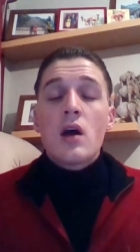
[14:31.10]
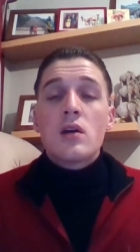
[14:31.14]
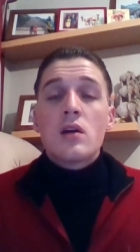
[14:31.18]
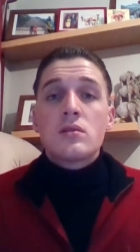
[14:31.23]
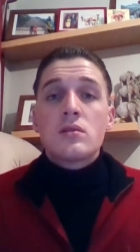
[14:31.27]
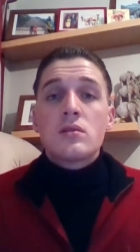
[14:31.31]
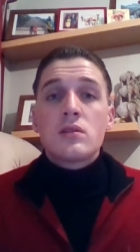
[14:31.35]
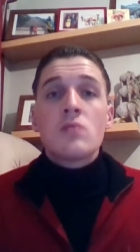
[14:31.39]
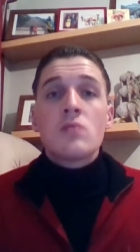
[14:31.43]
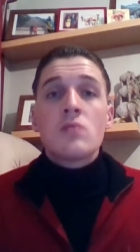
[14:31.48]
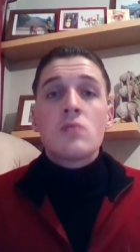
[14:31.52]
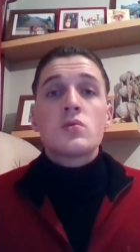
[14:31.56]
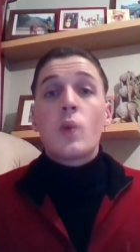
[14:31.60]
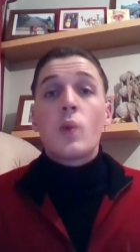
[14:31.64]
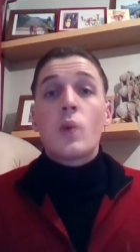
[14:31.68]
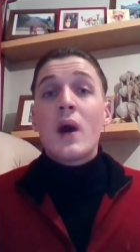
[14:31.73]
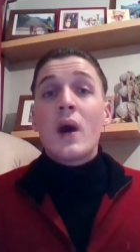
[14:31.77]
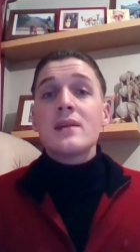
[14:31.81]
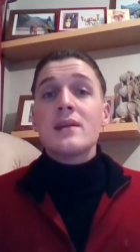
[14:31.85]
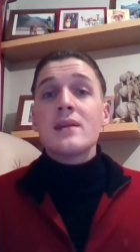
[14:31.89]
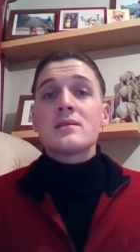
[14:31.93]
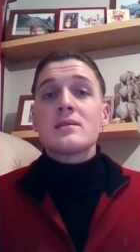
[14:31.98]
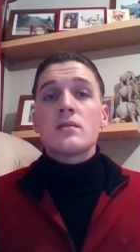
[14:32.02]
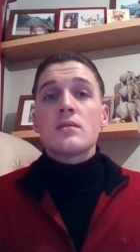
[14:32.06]
Don't
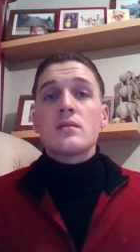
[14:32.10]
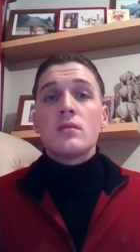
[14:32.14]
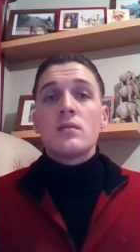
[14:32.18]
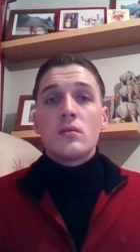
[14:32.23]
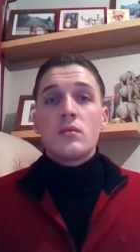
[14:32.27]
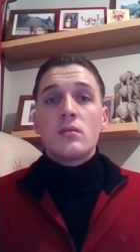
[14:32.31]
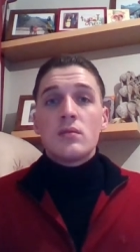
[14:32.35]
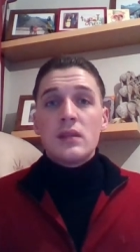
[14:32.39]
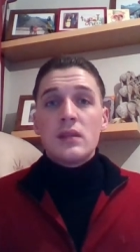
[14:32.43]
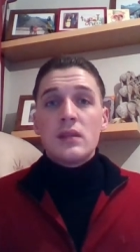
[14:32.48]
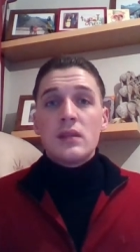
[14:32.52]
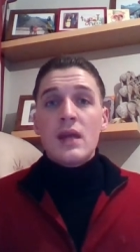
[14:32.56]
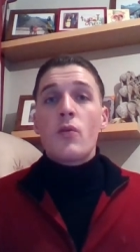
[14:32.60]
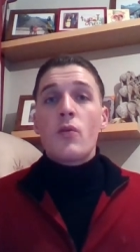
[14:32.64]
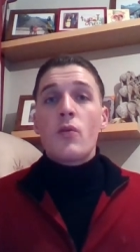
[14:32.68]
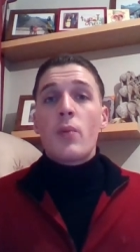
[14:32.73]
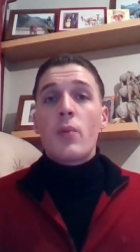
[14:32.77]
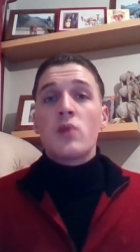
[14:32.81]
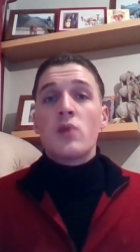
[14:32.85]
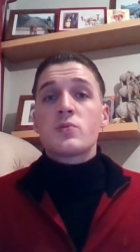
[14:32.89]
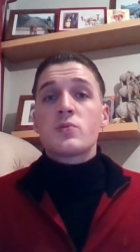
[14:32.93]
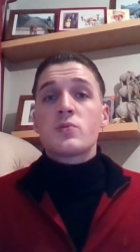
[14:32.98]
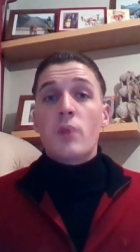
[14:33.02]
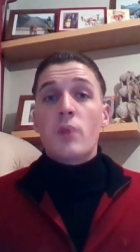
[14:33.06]
wait, never
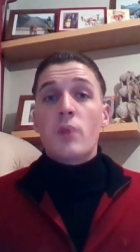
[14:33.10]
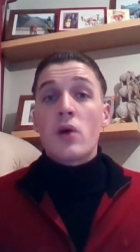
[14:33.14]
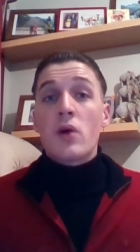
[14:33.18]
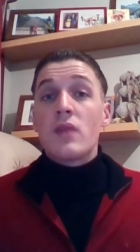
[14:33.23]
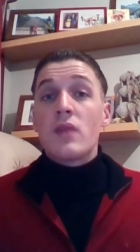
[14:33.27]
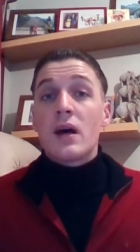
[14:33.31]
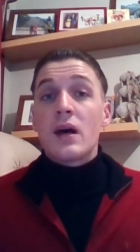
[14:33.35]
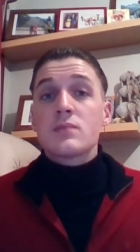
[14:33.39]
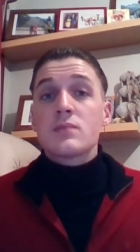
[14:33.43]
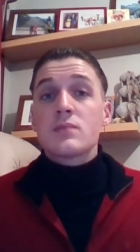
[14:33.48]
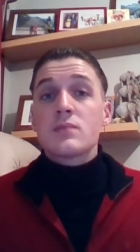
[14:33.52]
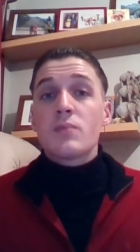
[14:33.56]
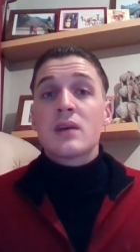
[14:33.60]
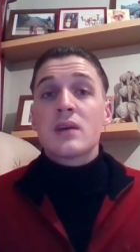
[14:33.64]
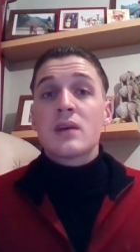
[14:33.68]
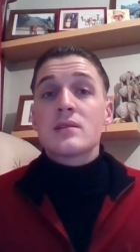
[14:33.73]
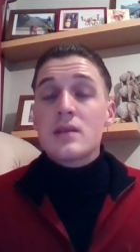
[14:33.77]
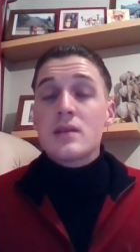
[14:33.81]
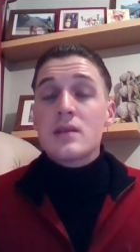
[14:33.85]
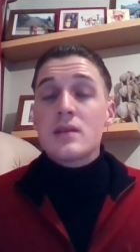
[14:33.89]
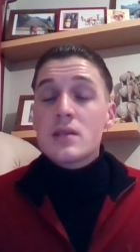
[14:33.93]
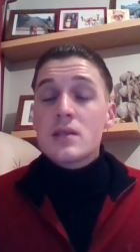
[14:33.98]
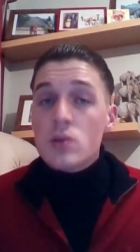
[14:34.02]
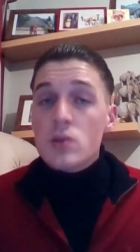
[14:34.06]
postpone that because
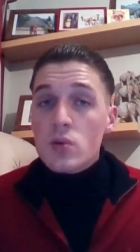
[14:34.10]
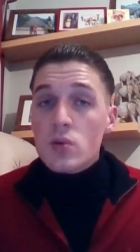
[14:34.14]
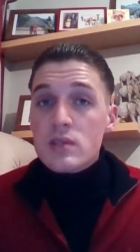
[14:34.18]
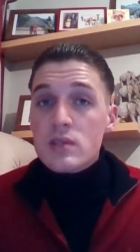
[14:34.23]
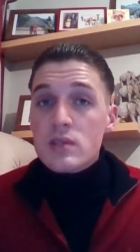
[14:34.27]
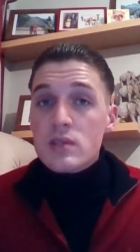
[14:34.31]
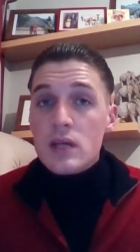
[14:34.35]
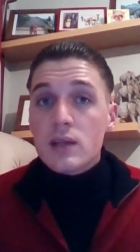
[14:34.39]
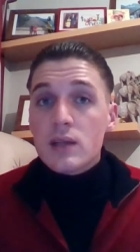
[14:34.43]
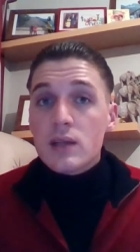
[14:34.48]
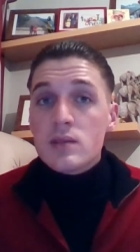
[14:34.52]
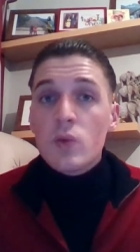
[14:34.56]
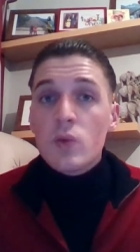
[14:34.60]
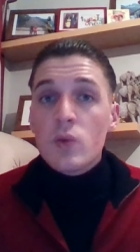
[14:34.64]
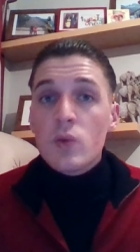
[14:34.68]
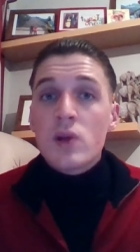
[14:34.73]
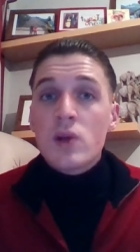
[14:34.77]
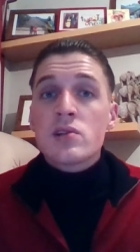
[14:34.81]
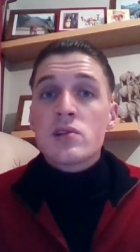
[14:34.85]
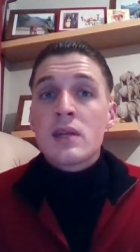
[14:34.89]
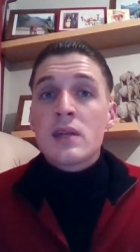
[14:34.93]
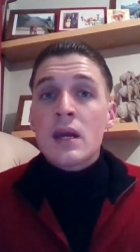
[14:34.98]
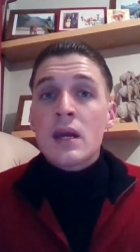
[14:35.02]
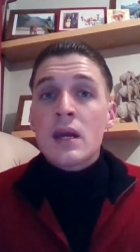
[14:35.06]
it is your sight,
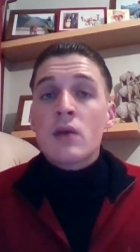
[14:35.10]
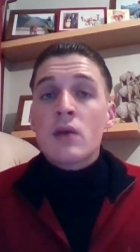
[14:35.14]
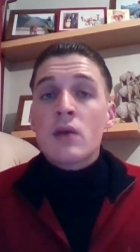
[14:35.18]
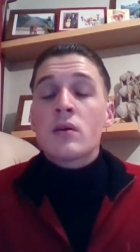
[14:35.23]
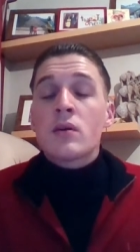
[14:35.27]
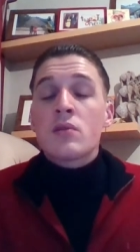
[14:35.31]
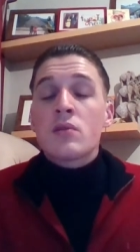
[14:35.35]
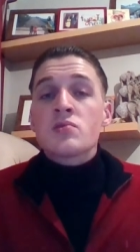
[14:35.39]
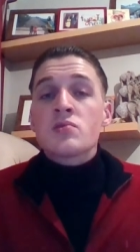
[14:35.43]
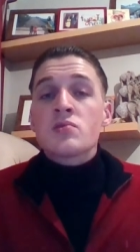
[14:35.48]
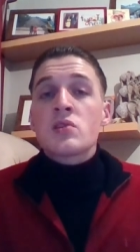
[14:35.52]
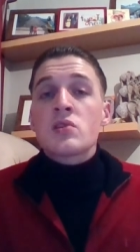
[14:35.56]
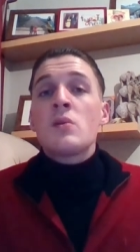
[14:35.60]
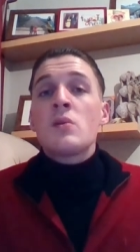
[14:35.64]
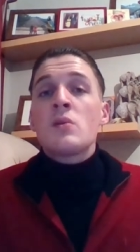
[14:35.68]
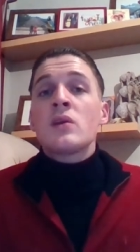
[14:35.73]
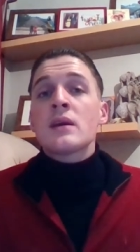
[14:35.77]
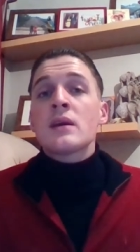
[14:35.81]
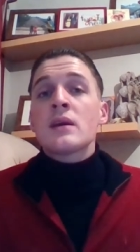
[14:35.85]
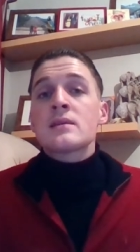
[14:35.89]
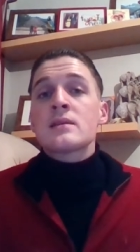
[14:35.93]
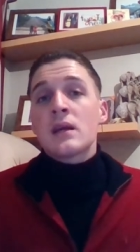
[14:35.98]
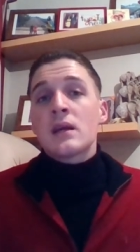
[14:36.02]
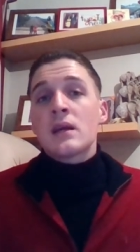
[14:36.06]
which now there are so many
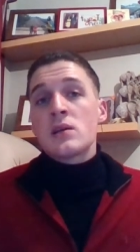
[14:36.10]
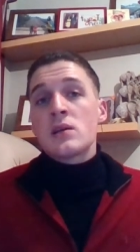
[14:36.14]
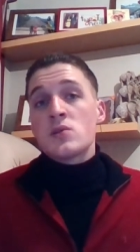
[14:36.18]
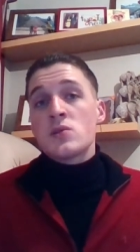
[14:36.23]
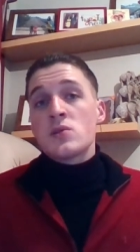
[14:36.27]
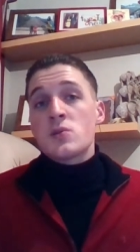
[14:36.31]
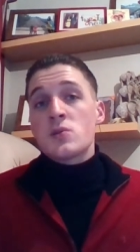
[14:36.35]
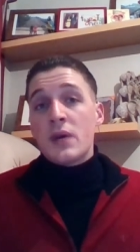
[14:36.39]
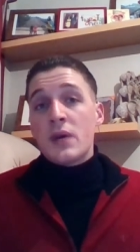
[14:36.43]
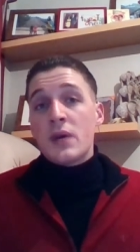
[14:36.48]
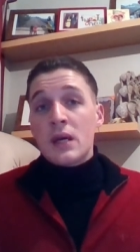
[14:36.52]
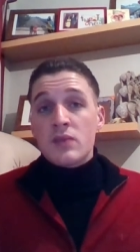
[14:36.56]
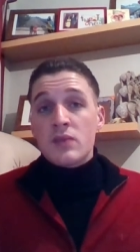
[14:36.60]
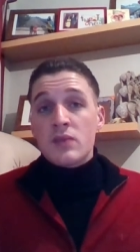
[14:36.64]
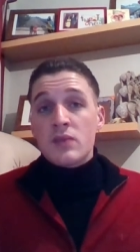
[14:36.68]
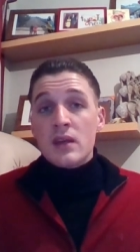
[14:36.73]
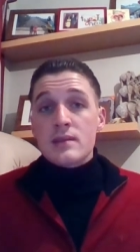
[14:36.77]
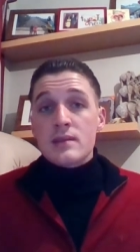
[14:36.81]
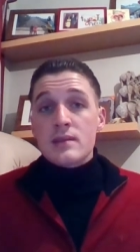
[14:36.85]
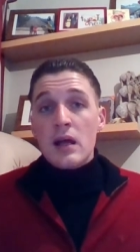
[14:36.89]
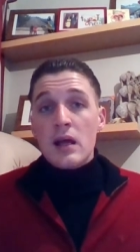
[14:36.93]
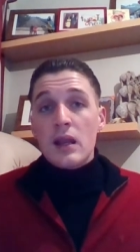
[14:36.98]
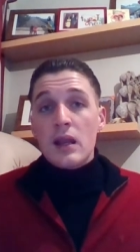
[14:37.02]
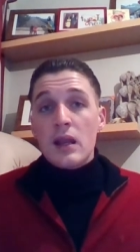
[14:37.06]
things they can do to pick up
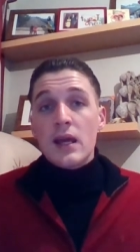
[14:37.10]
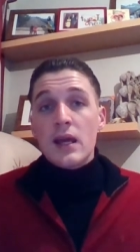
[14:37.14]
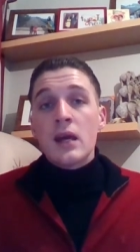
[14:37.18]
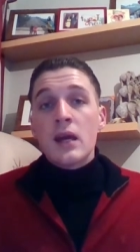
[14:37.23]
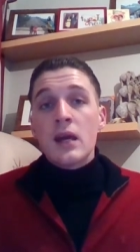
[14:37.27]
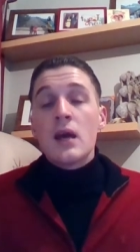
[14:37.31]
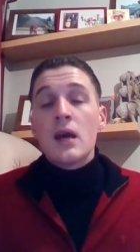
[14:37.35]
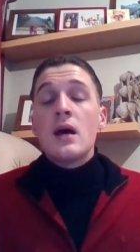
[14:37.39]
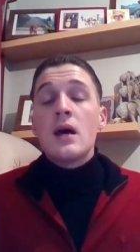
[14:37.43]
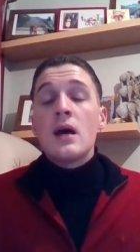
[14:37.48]
things early.